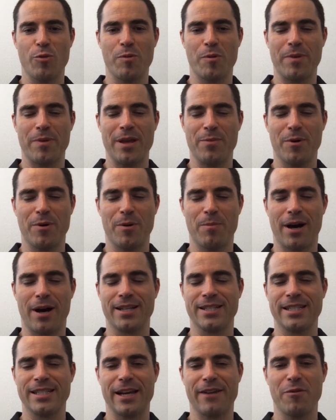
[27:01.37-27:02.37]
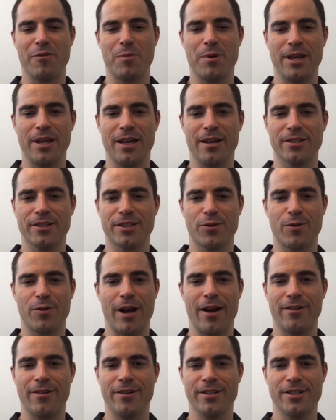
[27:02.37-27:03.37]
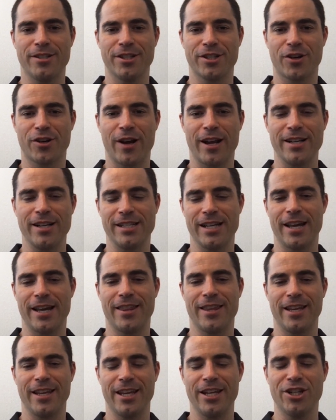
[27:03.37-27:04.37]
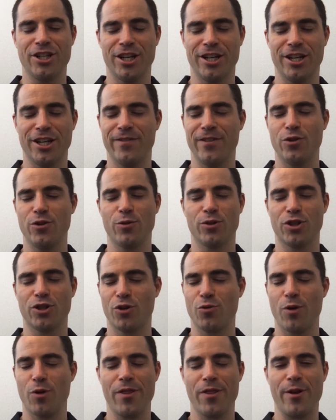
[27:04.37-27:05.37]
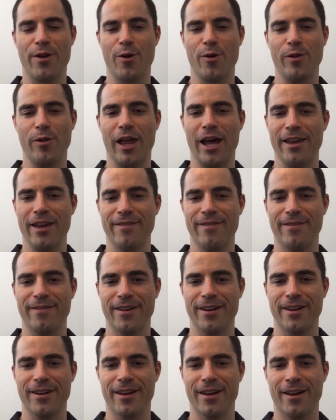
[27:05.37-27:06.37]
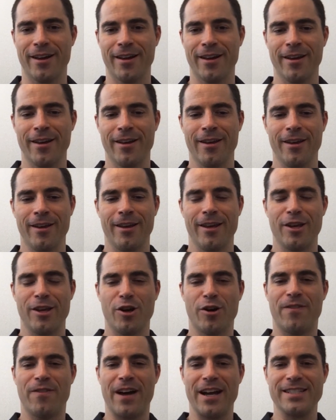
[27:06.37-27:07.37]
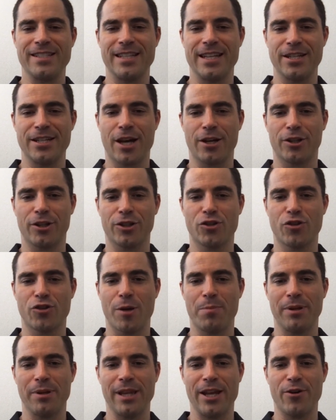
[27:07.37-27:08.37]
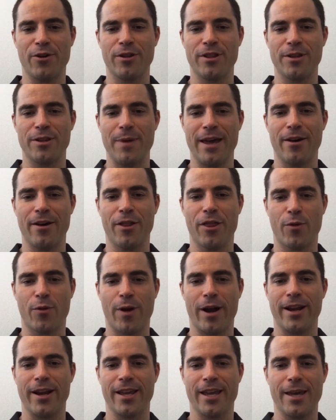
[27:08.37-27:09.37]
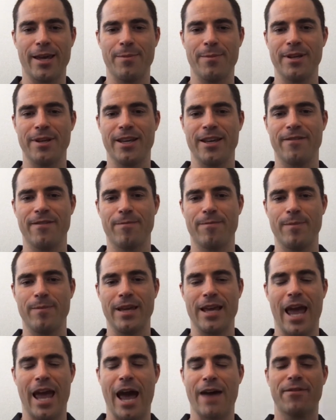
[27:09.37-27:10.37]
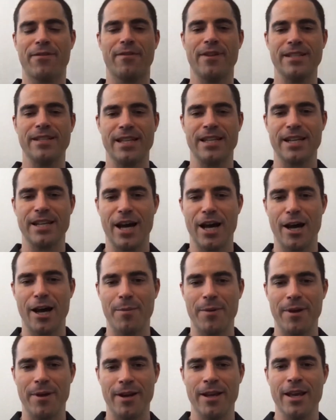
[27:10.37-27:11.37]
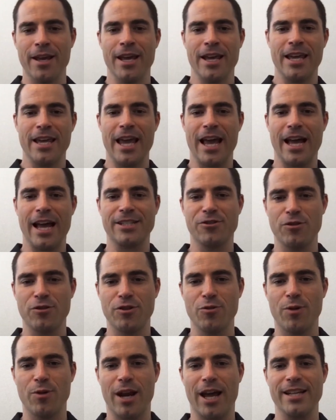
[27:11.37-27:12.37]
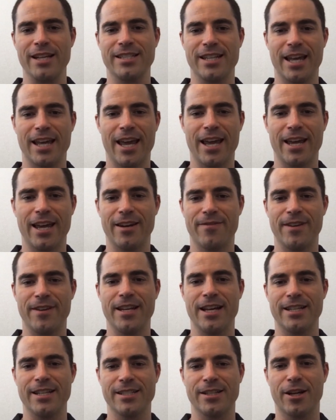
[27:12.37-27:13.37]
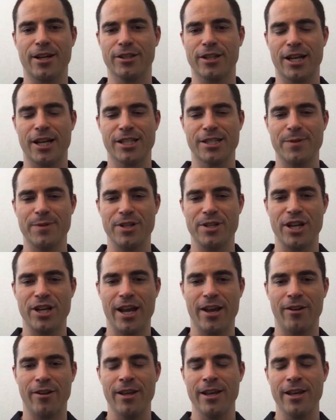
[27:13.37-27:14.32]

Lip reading: people bossing everybody else around is just crazy. I think each individual should run their own life. And if I sent Donald Trump a letter in the mail threatening him to give me half of his income and he has to do what I say, and if he doesn't, I'll toss him in jail,